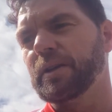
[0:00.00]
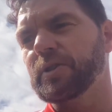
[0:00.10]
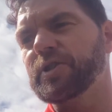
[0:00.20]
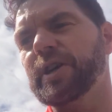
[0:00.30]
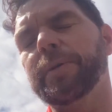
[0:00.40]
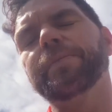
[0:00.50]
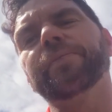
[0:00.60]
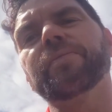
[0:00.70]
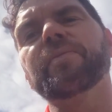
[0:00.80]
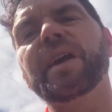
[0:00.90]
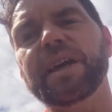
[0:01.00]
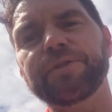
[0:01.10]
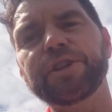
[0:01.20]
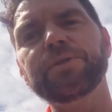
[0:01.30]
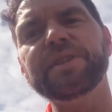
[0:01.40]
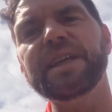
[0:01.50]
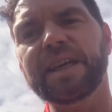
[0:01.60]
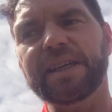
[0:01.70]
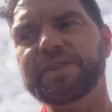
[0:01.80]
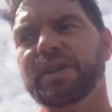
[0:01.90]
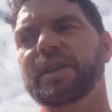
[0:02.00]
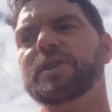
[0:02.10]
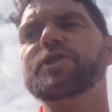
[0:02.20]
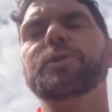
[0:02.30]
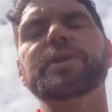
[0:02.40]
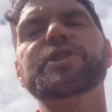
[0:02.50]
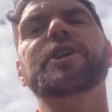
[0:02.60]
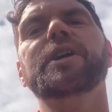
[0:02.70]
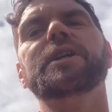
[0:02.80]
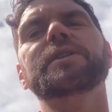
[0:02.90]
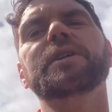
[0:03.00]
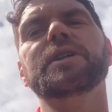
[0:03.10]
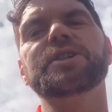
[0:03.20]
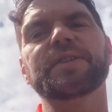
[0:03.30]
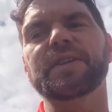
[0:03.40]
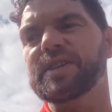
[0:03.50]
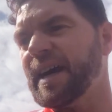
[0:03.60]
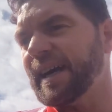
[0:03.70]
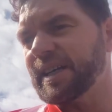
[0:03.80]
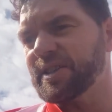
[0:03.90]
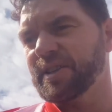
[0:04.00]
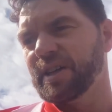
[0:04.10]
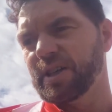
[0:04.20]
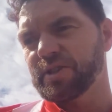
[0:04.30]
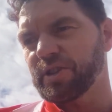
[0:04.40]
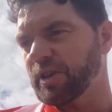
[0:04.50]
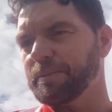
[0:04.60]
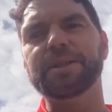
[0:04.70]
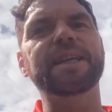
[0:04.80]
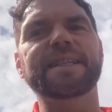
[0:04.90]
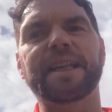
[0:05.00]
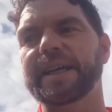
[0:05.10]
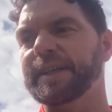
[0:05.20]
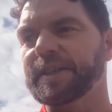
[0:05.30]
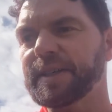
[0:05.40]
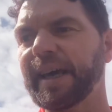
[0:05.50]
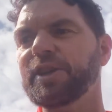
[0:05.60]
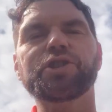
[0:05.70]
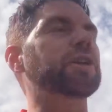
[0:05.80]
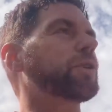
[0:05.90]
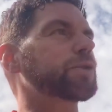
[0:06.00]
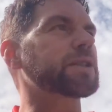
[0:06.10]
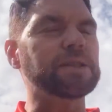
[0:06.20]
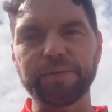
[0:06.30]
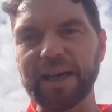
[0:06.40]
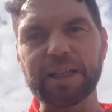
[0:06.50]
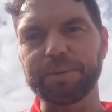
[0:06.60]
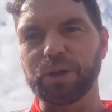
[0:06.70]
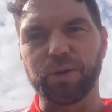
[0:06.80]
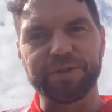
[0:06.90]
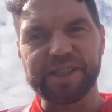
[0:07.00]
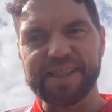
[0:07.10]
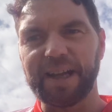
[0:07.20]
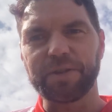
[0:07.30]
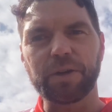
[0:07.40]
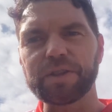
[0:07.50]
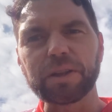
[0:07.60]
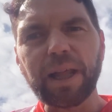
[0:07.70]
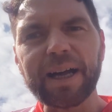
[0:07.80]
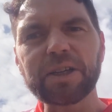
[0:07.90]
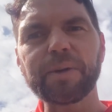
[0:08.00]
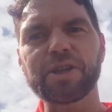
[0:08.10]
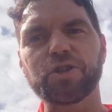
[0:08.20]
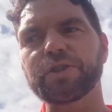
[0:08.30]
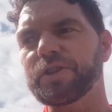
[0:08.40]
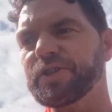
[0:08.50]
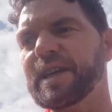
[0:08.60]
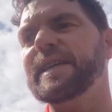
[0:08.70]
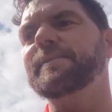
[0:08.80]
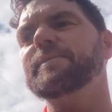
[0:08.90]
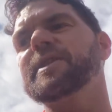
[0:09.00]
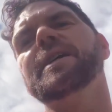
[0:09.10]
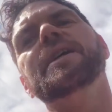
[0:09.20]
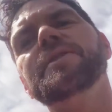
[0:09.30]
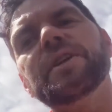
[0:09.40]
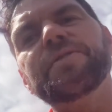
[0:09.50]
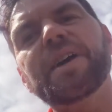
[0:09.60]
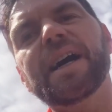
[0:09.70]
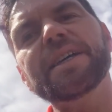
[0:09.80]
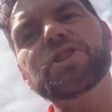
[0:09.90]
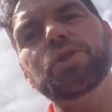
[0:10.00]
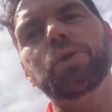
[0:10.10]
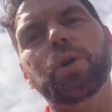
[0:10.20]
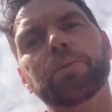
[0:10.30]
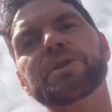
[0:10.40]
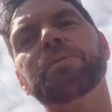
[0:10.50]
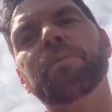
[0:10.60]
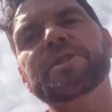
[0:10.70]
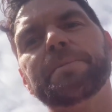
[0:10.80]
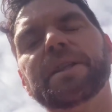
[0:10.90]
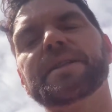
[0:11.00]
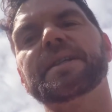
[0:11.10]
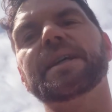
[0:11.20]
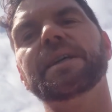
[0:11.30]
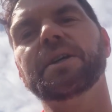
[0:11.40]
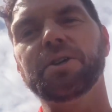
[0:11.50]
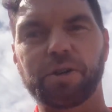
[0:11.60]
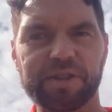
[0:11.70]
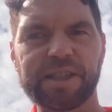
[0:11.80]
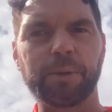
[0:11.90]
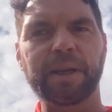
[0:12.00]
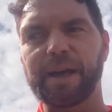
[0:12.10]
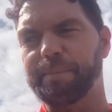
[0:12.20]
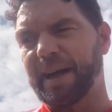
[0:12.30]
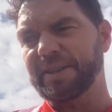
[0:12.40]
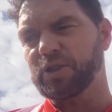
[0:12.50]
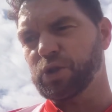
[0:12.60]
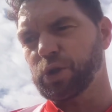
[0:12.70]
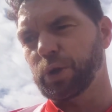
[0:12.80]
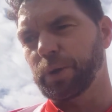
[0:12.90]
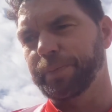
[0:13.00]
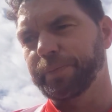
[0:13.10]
So, if you need to return to the text to complete any annotation or to develop your understanding of the language or the themes, then that is your responsibility until we get back to school.